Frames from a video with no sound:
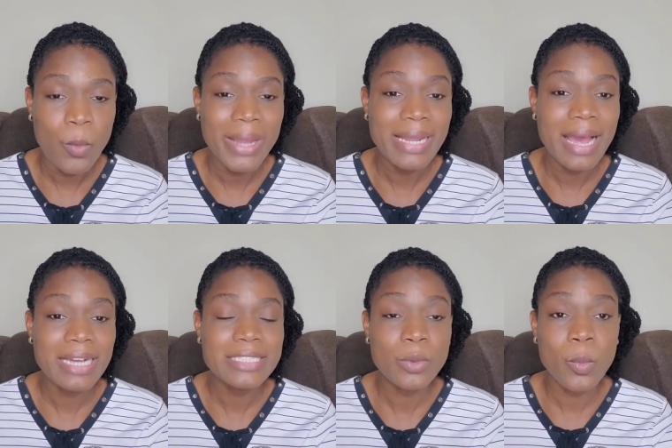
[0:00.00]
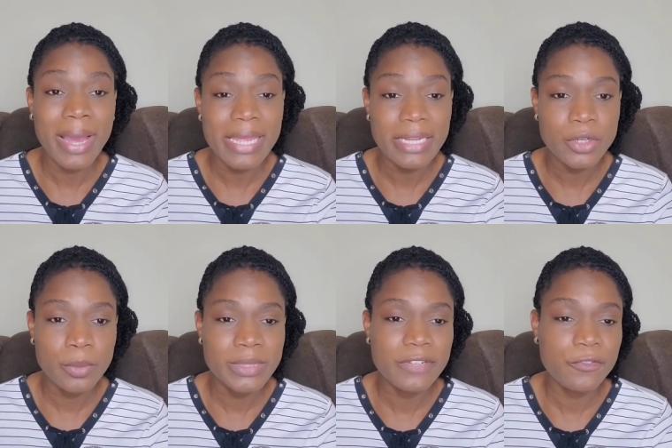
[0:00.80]
when asked why he had
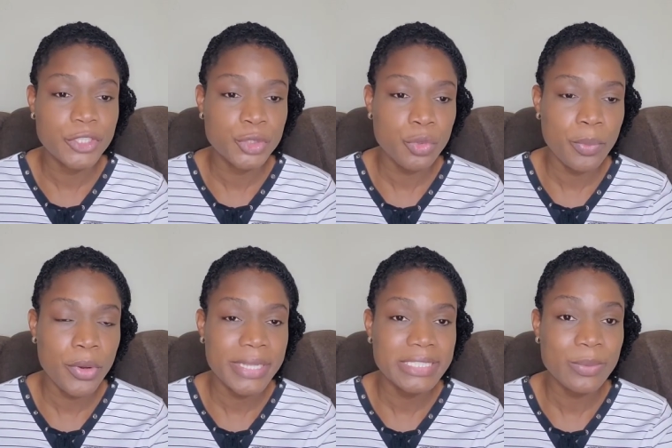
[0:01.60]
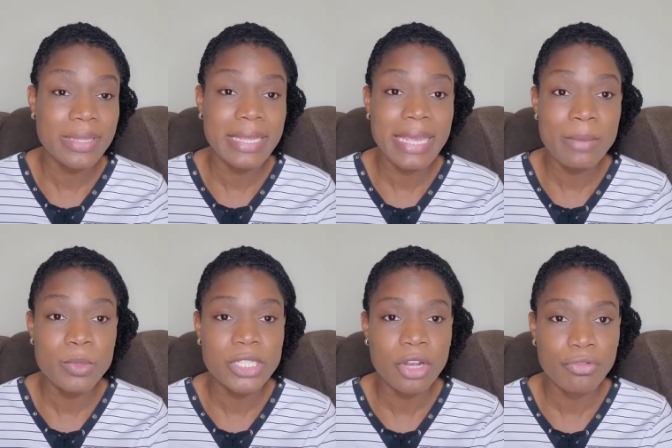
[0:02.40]
opted for two points when the game
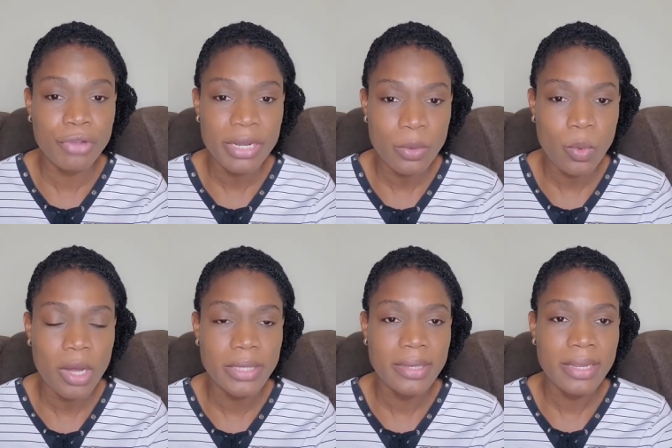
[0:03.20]
was already won,